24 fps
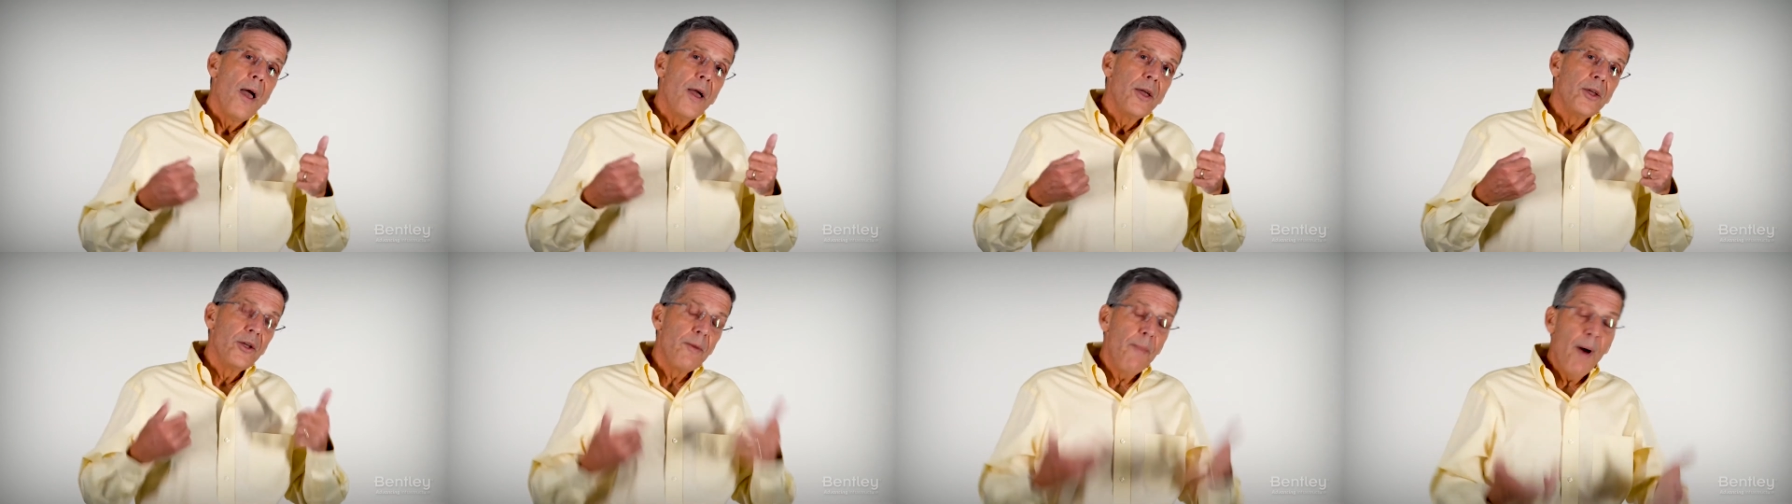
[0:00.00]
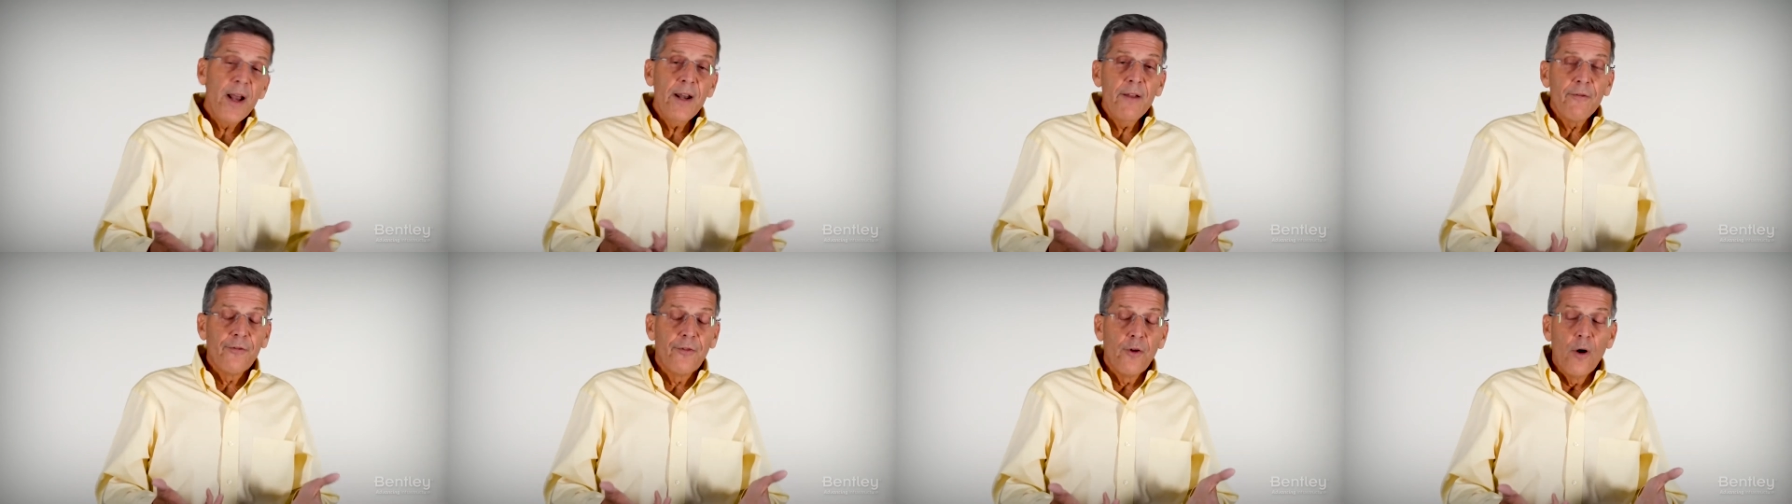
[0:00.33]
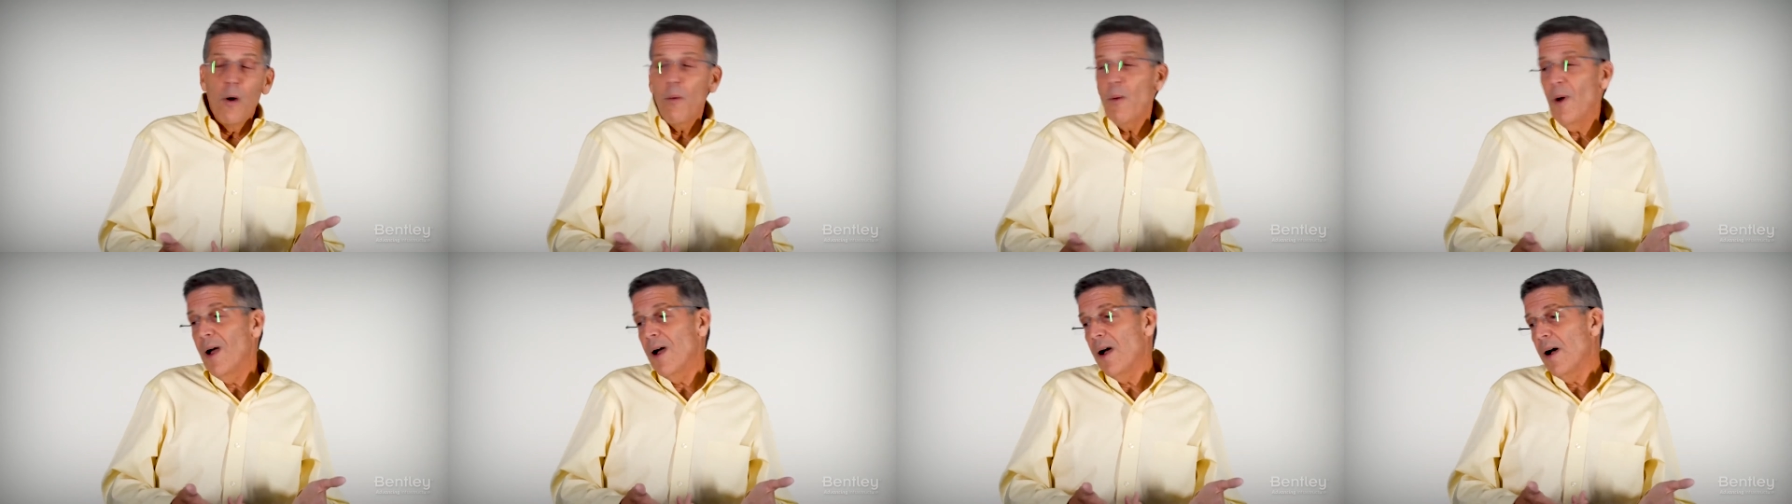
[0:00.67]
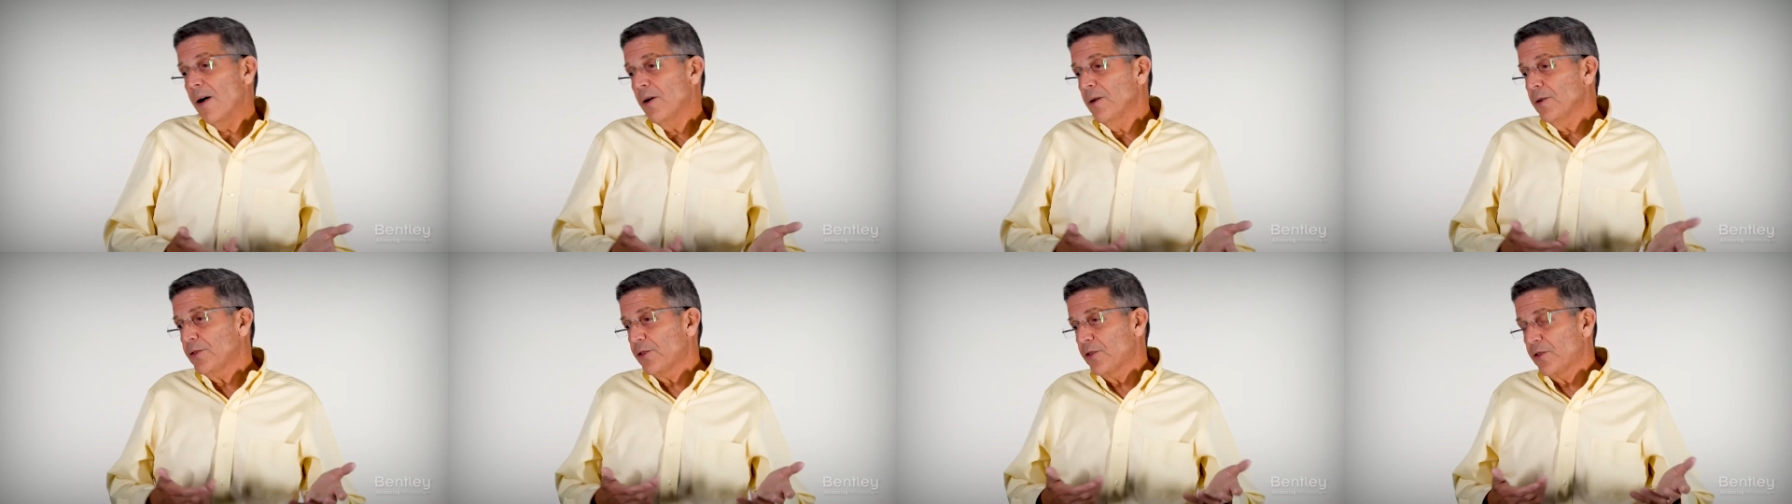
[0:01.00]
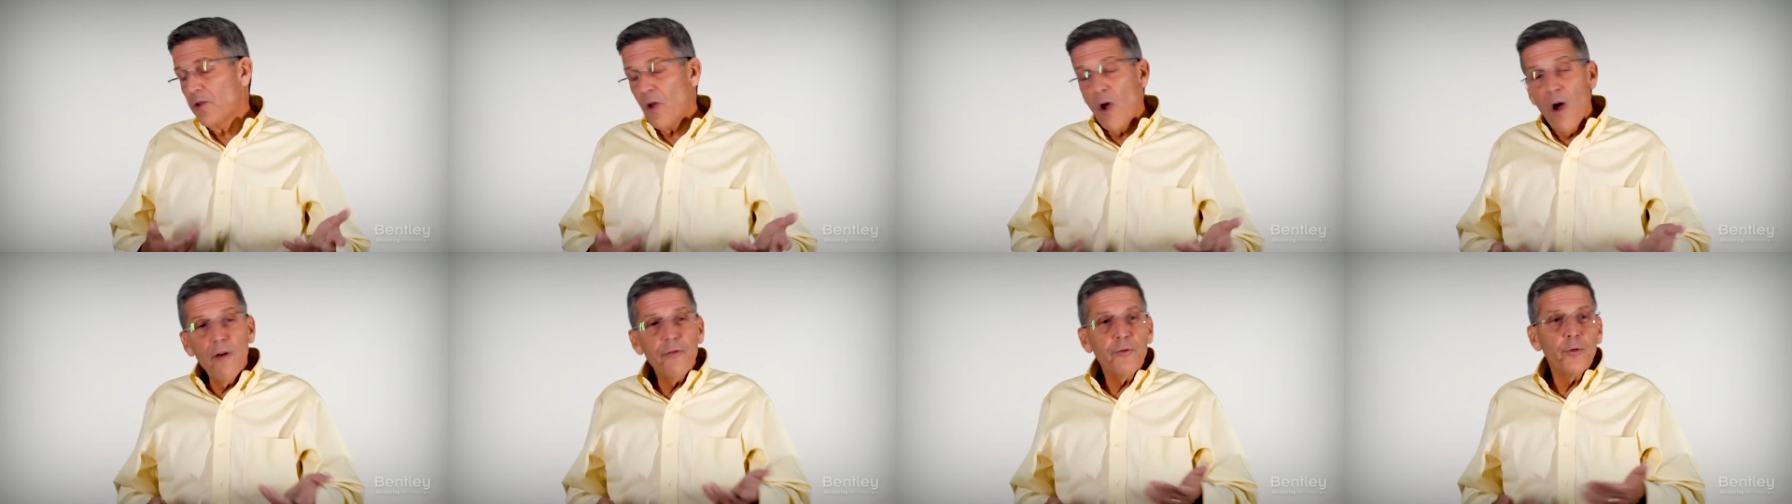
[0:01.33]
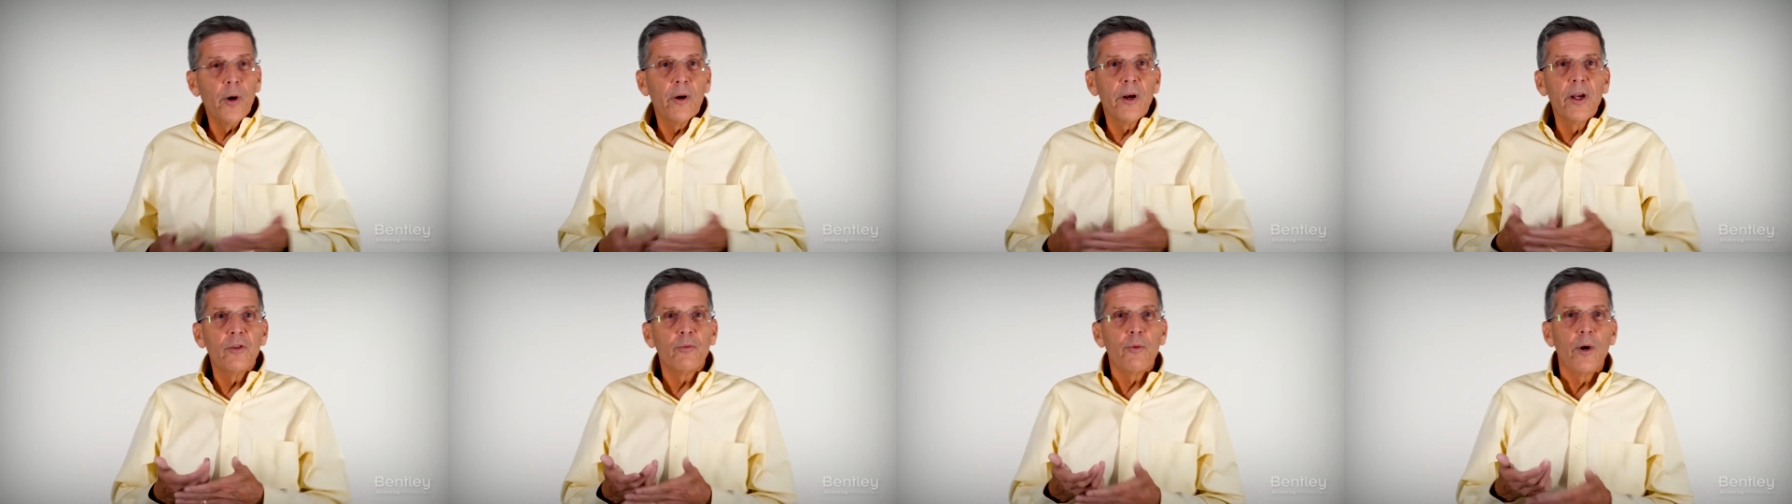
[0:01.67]
you might have thought, well,
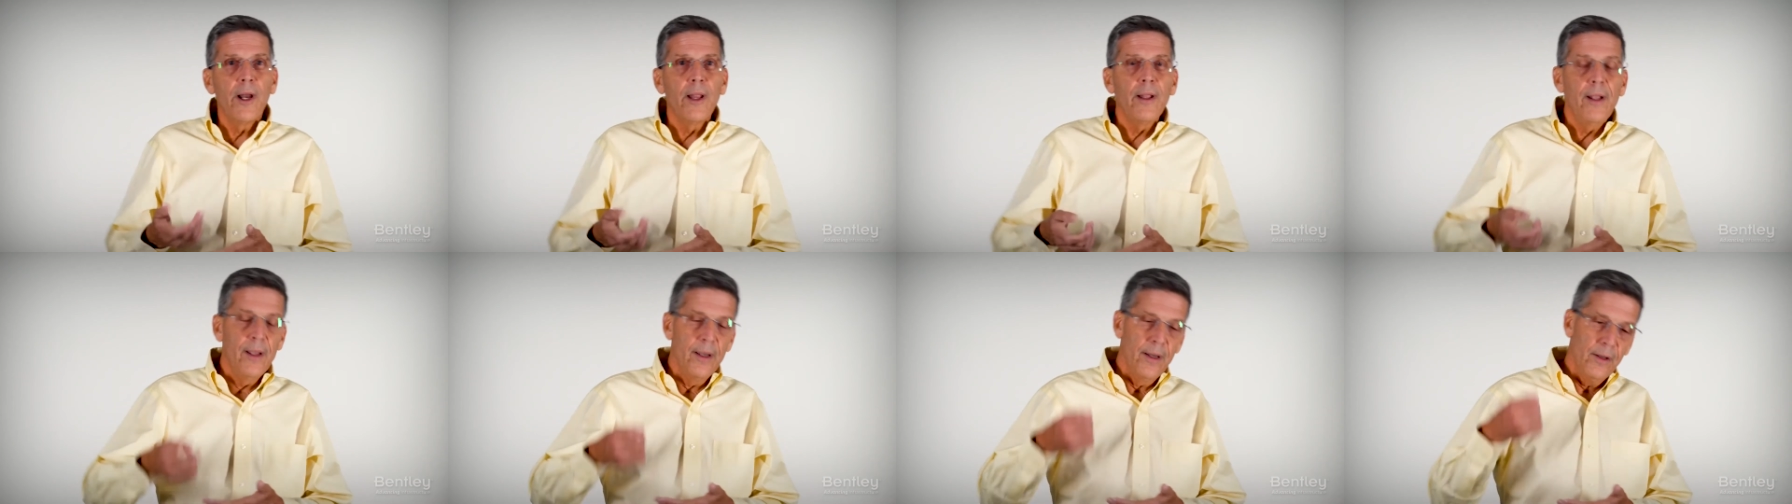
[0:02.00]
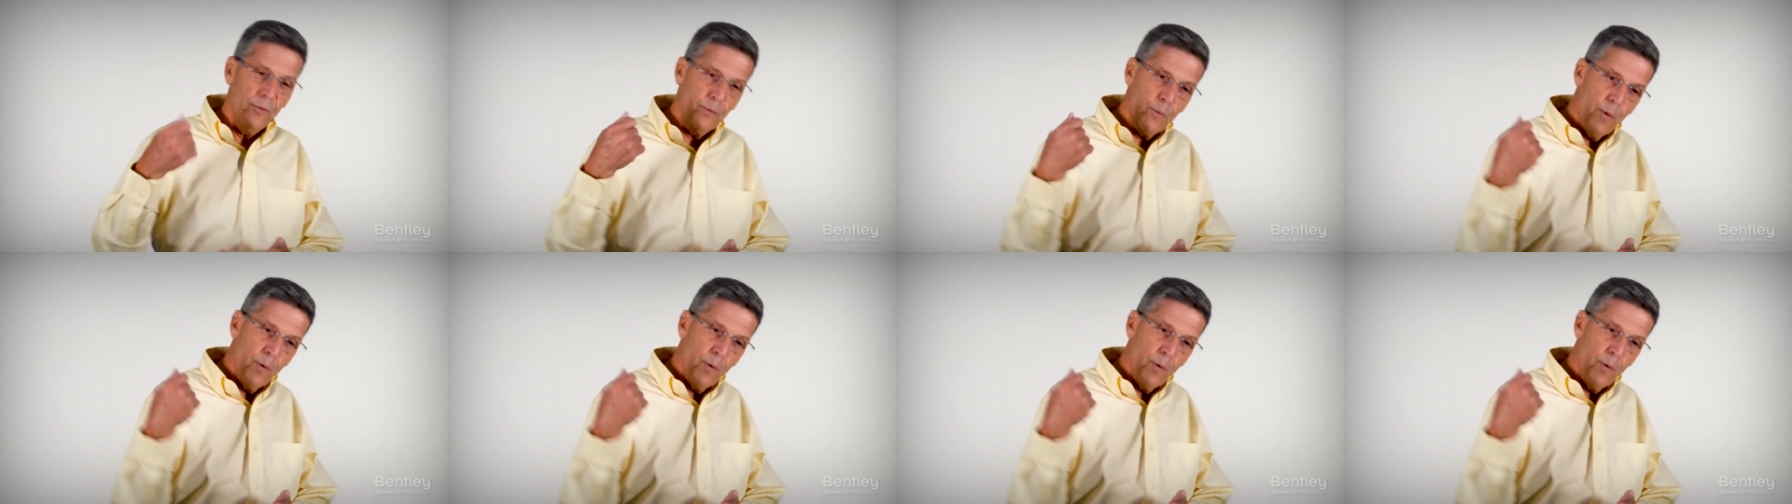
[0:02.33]
software is what it is.